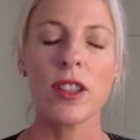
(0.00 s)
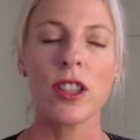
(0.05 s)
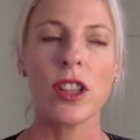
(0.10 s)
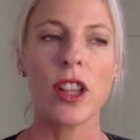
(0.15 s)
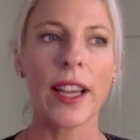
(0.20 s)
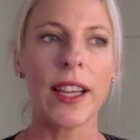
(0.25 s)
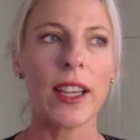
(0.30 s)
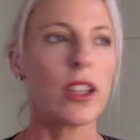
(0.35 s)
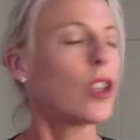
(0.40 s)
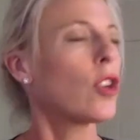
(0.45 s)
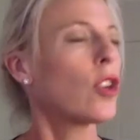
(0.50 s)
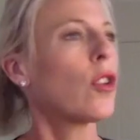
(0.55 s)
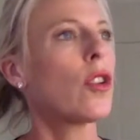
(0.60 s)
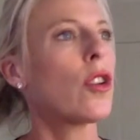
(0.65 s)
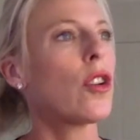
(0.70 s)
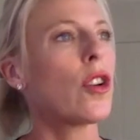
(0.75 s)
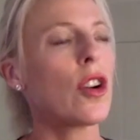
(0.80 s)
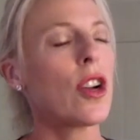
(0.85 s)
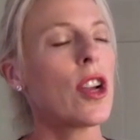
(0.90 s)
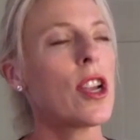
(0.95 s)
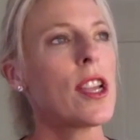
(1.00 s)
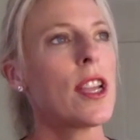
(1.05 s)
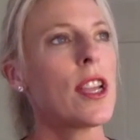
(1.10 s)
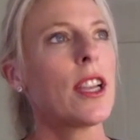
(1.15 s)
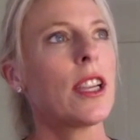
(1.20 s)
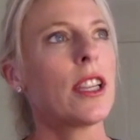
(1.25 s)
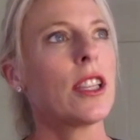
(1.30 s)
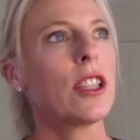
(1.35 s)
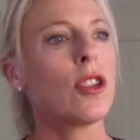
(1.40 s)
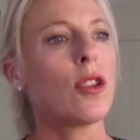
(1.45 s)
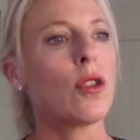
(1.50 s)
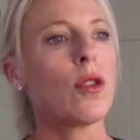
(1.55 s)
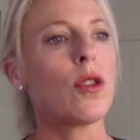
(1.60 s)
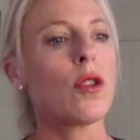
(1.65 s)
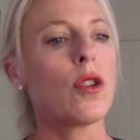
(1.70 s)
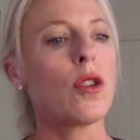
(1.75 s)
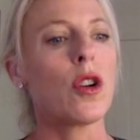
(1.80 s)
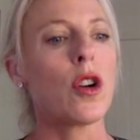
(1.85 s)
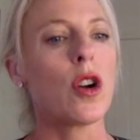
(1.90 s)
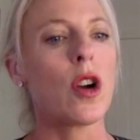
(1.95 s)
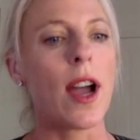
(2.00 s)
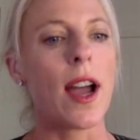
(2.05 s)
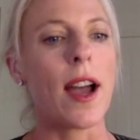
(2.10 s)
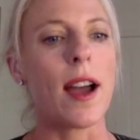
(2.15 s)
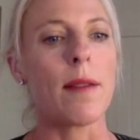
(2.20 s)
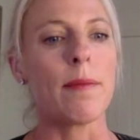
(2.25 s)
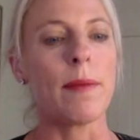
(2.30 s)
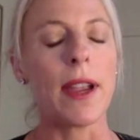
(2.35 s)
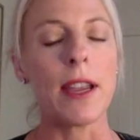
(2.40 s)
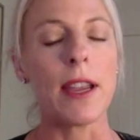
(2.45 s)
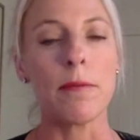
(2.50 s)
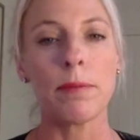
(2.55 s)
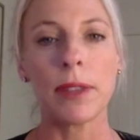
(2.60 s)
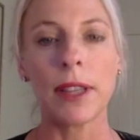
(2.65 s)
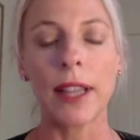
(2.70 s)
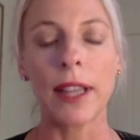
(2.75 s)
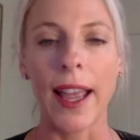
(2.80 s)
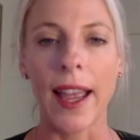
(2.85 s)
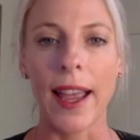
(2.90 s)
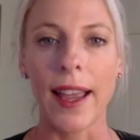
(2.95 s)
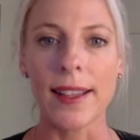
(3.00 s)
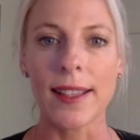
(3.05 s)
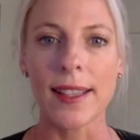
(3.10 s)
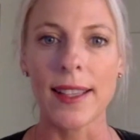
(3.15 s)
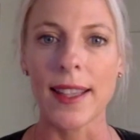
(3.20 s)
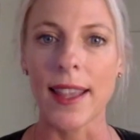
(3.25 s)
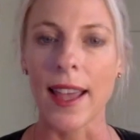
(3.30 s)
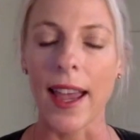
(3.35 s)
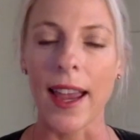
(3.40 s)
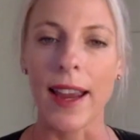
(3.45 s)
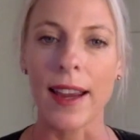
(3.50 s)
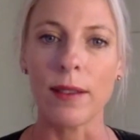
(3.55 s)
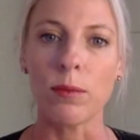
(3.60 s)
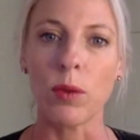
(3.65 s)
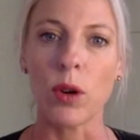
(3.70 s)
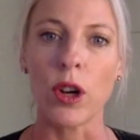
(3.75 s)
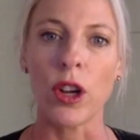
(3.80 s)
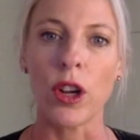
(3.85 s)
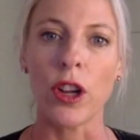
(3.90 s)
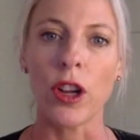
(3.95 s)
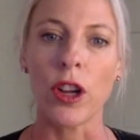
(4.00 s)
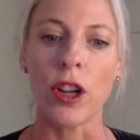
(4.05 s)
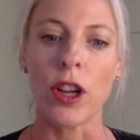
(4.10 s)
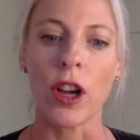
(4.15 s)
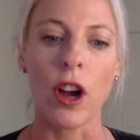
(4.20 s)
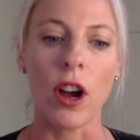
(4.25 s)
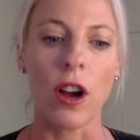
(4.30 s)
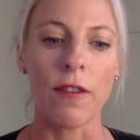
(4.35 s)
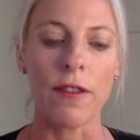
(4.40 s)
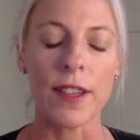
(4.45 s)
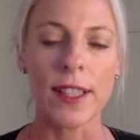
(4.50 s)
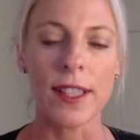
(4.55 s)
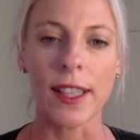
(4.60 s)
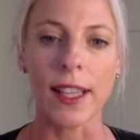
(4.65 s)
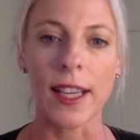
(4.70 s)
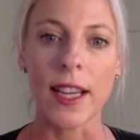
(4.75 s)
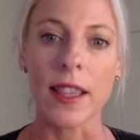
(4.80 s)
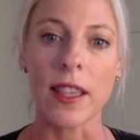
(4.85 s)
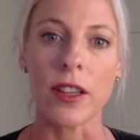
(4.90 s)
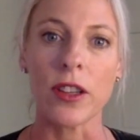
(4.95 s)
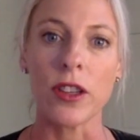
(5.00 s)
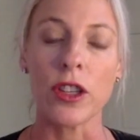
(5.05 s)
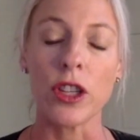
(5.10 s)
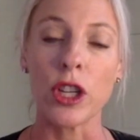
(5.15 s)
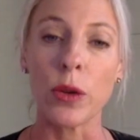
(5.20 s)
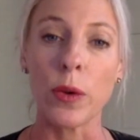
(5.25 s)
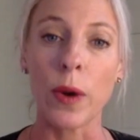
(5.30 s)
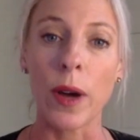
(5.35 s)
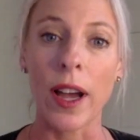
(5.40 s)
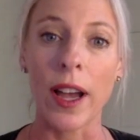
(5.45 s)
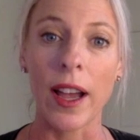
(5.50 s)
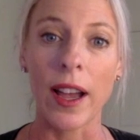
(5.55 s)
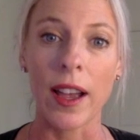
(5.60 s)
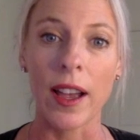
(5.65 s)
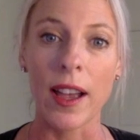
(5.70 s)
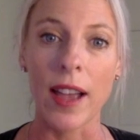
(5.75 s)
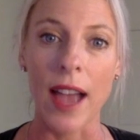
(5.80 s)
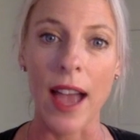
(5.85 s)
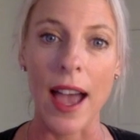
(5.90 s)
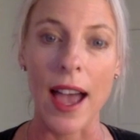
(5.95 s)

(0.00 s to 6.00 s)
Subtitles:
And like your implants, they were obviously the newer